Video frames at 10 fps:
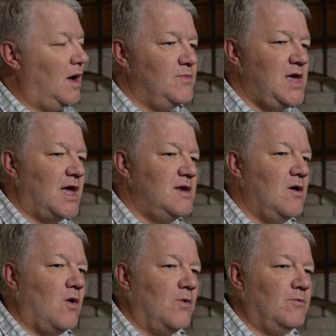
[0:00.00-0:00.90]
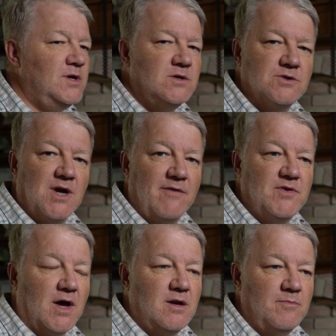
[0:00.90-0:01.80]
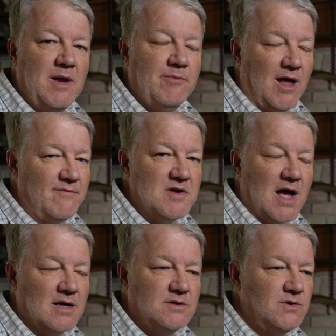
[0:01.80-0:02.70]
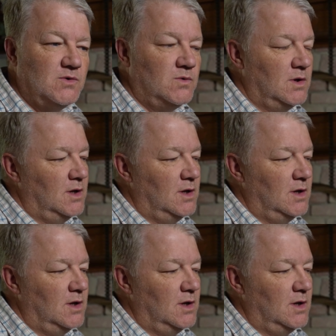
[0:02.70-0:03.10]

Yet the research I've done and people I've talked to,